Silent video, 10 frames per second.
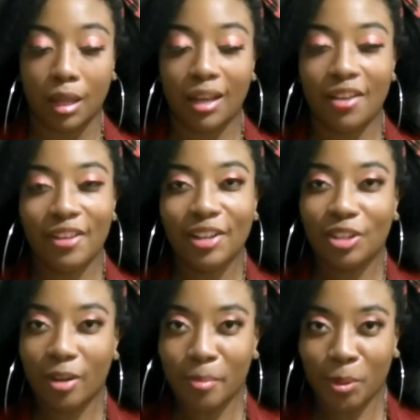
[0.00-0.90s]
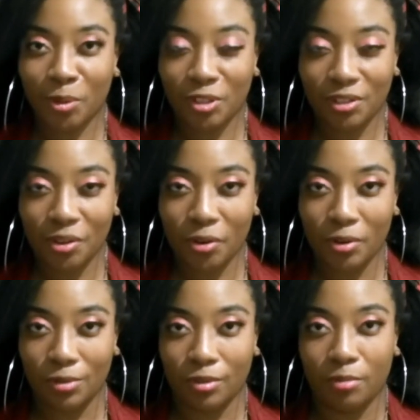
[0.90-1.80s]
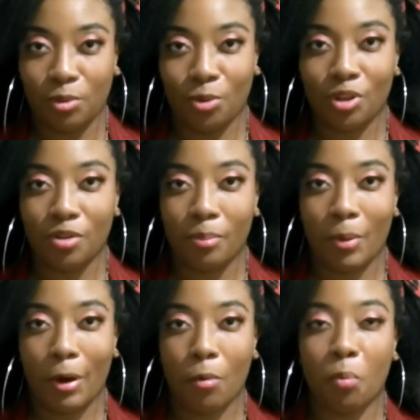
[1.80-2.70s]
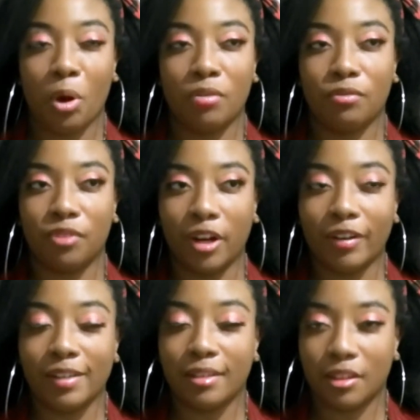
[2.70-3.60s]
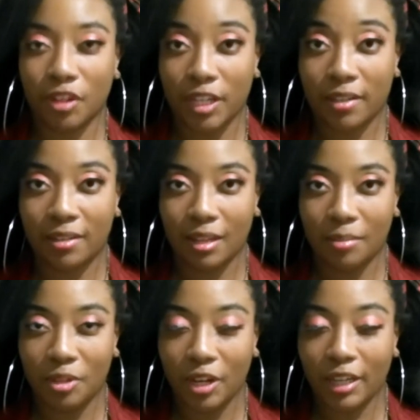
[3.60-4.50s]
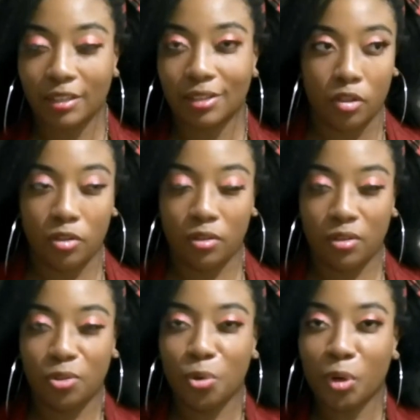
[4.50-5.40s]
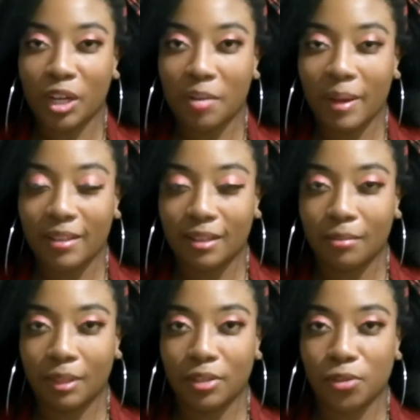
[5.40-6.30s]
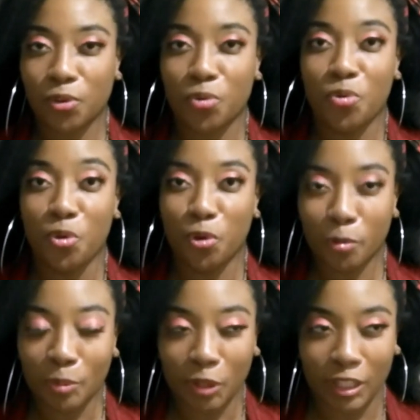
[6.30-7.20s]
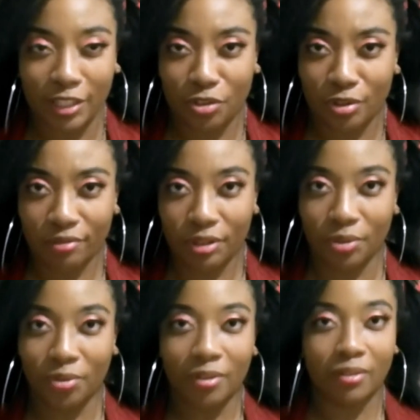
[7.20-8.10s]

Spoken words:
love how Dumbledore just goes from talking about one very serious subject to talking about something so normal and trivial.